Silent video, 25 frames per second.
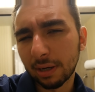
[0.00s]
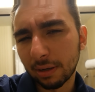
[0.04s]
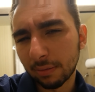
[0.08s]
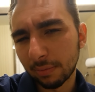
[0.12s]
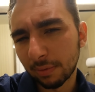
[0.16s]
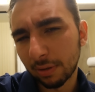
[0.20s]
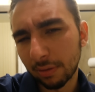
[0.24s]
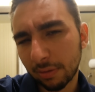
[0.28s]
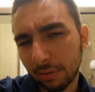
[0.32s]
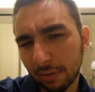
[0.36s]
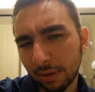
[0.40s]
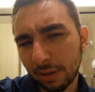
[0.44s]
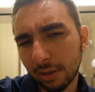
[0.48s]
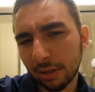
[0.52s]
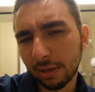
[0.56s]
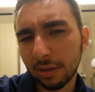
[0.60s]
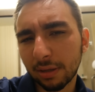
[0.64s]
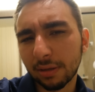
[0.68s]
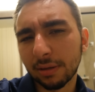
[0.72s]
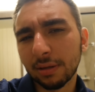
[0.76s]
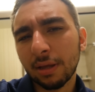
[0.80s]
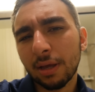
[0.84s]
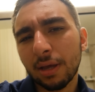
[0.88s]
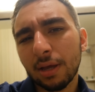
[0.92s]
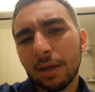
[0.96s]
everything,
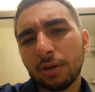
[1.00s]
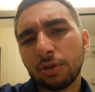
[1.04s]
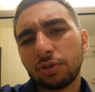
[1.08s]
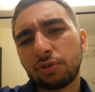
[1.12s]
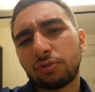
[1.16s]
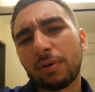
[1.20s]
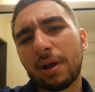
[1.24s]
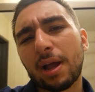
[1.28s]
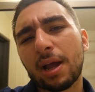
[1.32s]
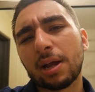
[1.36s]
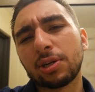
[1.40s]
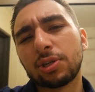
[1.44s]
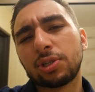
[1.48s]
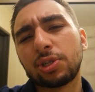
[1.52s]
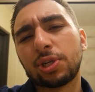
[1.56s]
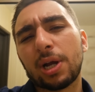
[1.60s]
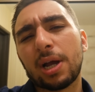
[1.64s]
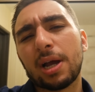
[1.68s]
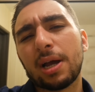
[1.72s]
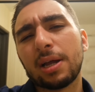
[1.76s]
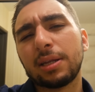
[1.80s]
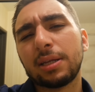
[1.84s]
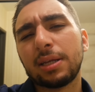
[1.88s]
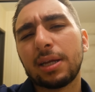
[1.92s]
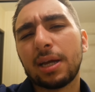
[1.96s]
and dragged
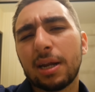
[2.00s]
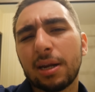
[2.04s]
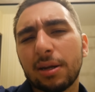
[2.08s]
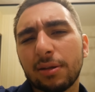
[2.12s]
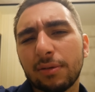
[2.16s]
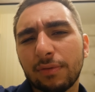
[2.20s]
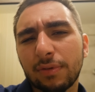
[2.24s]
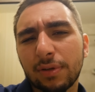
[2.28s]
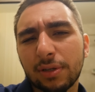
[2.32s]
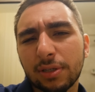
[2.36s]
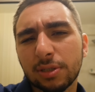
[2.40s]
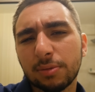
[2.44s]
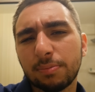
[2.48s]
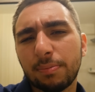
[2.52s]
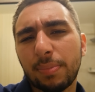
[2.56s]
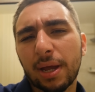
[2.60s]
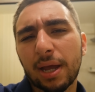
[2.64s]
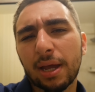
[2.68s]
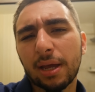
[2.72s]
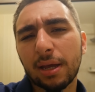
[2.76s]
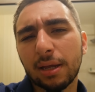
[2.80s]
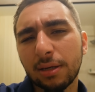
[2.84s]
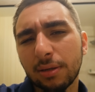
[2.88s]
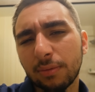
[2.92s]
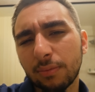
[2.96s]
Johnny out of his
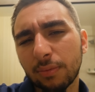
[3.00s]
bed,